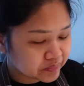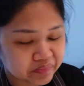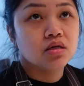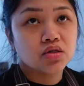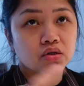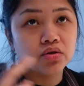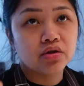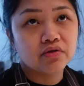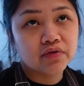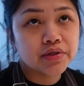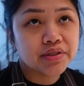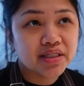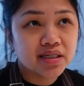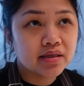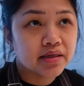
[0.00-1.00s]
So the
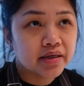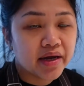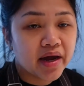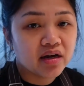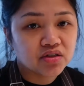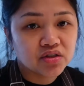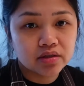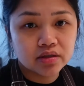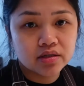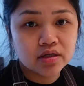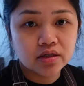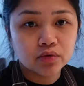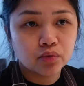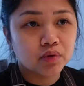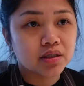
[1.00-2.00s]
first thing that I actually
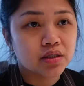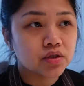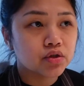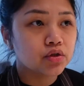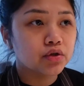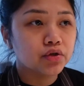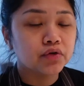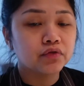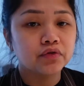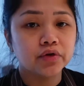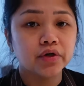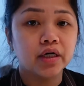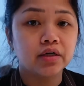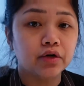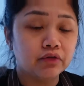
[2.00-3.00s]
did was to look for
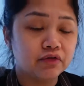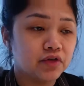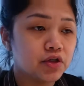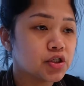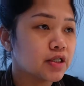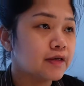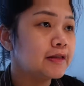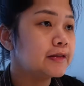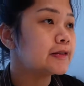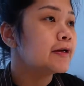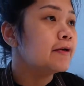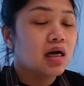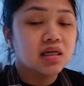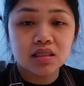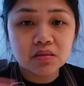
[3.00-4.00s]
an officiant.
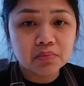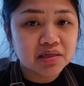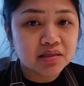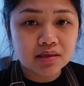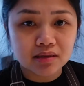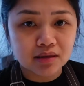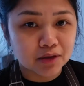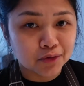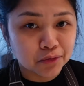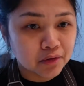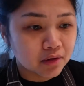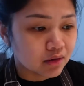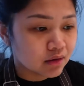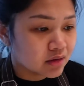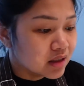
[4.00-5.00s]
I just basically
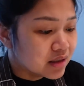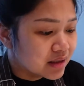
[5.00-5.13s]
Googled